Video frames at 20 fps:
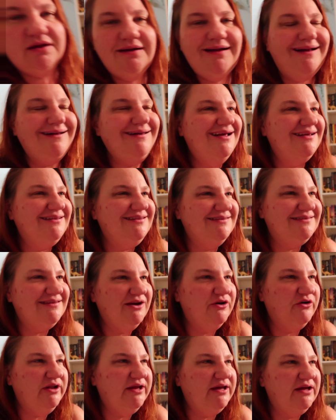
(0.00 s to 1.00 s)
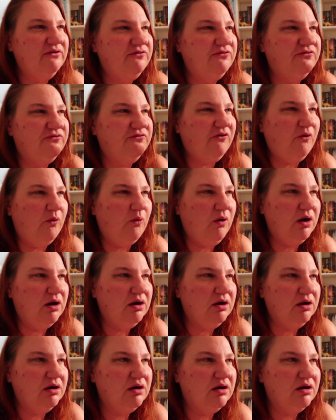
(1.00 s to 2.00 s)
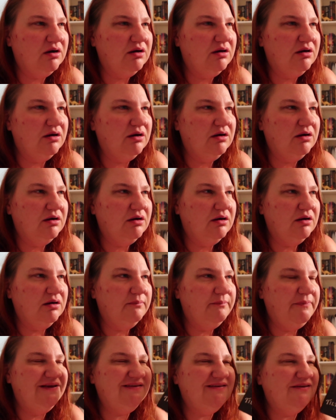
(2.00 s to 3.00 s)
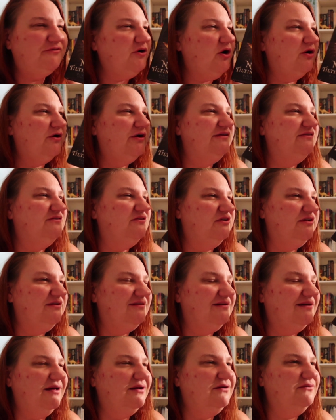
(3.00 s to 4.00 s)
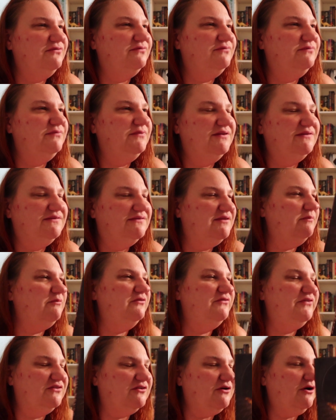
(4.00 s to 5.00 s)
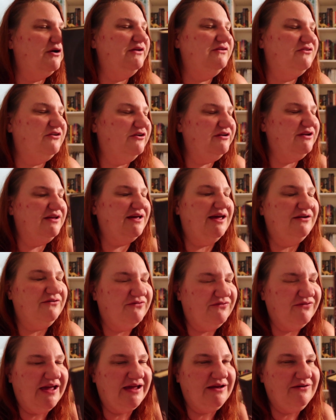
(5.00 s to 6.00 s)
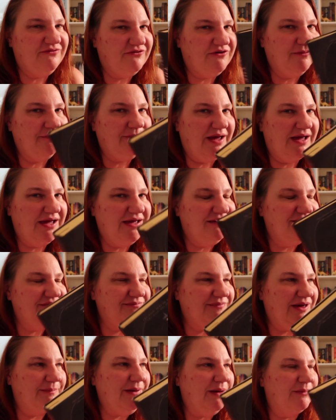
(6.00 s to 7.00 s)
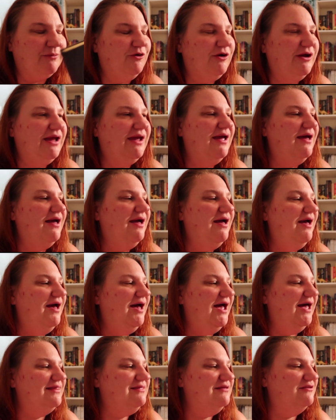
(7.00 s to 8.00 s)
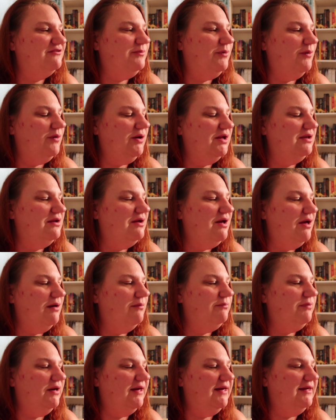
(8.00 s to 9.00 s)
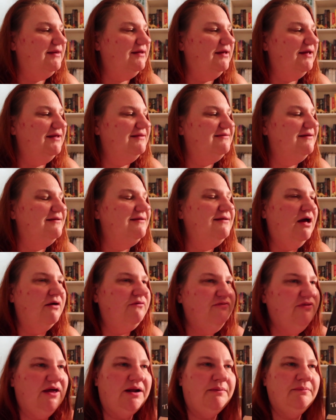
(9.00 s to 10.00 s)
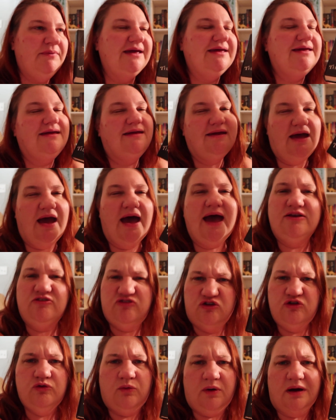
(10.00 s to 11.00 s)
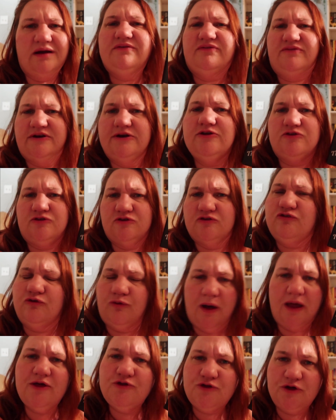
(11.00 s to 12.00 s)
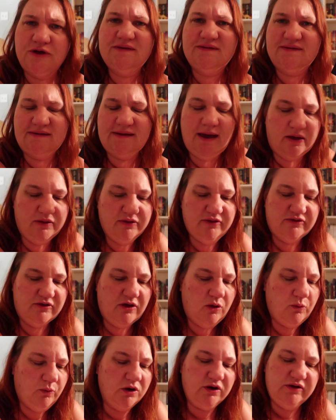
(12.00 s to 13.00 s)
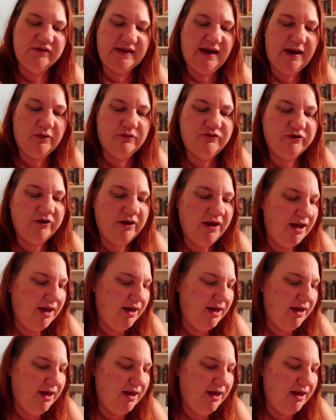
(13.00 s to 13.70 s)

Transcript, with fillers: Not necessarily a four because I've already started to kind of, it's, some of it's already started to kind of fade from my, my memory at this point, but it's enough that I'm like, yeah, I do want to finish this duology and see how this all works out.